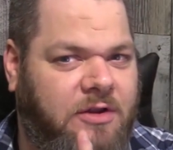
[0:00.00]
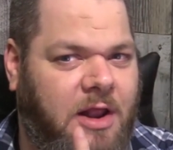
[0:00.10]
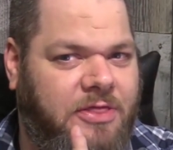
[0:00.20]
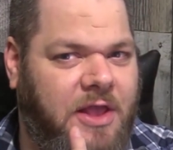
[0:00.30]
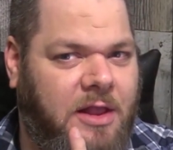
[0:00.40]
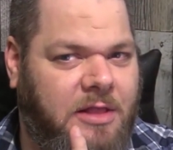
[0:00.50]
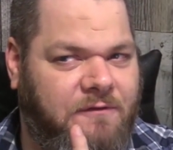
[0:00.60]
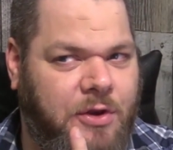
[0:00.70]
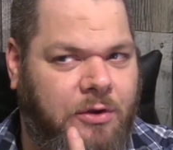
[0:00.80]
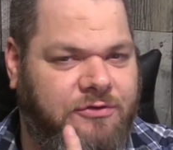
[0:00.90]
and I think that
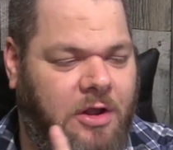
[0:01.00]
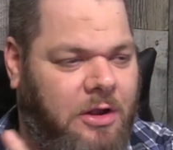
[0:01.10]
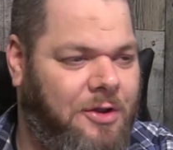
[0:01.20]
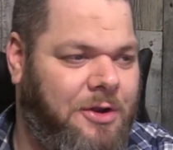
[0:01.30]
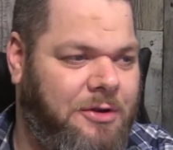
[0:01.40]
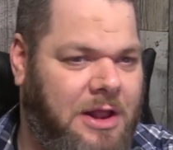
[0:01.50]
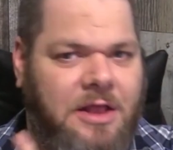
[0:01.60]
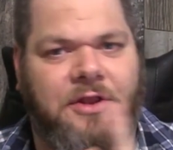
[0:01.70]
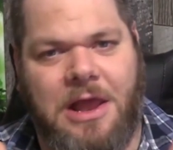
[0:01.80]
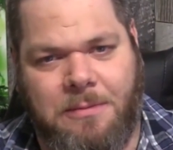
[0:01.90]
video has not gone down yet
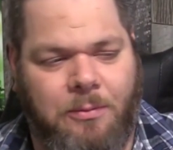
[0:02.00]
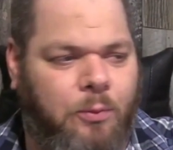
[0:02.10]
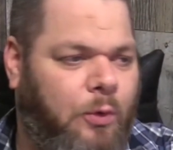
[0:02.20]
at the time I'm